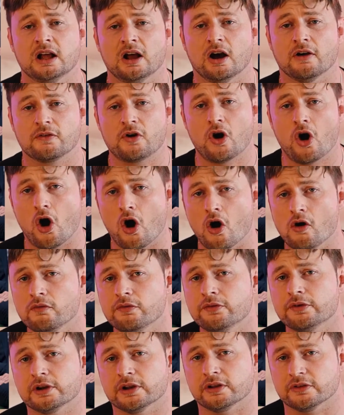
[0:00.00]
of
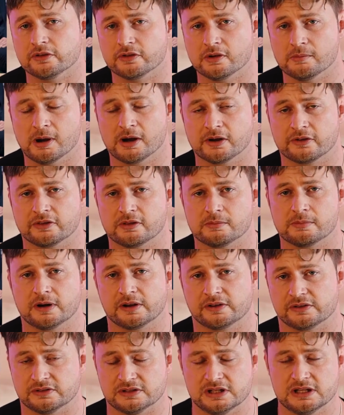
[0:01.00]
confidence amongst the
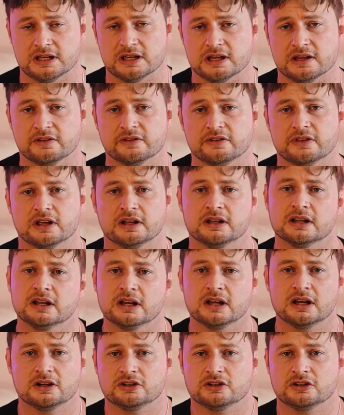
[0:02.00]
Brexiteers that